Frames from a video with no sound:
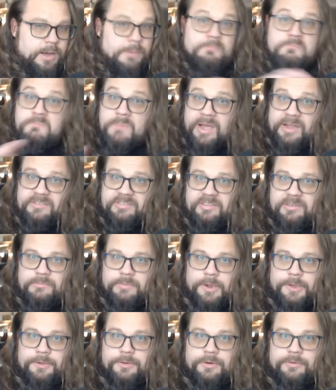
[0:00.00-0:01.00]
mechs in my
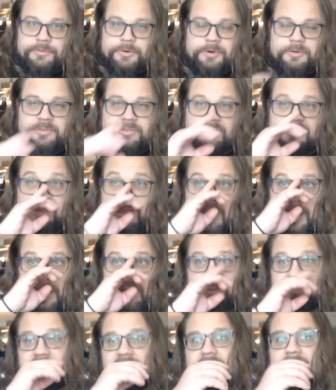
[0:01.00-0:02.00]
universe
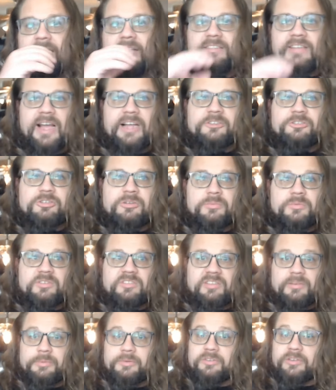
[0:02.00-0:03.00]
is that I attached them to
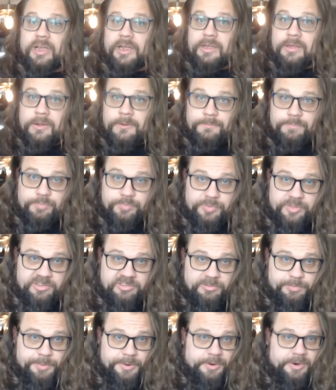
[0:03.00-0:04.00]
symbols like the
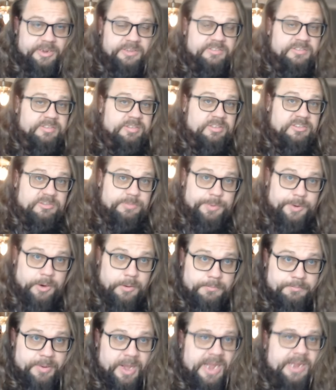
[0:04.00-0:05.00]
spirits, the
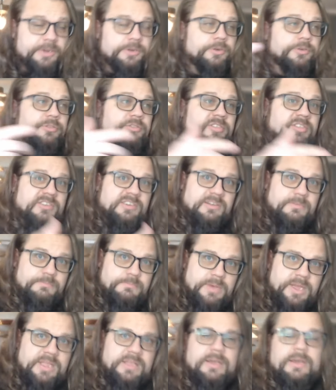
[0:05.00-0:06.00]
spirit binders, the
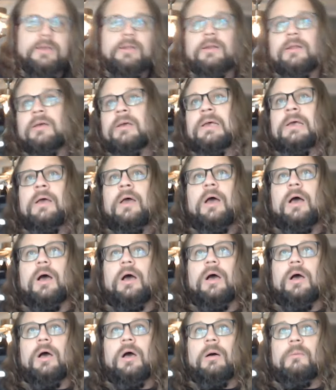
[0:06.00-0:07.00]
dominion,
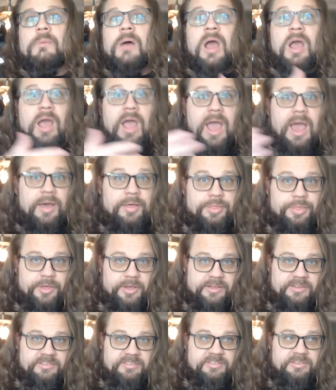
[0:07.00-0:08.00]

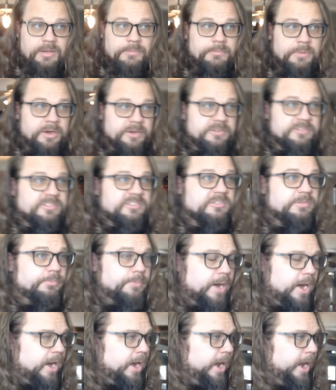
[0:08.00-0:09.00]
ethics amongst
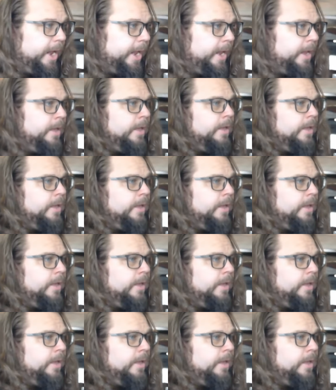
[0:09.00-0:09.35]
my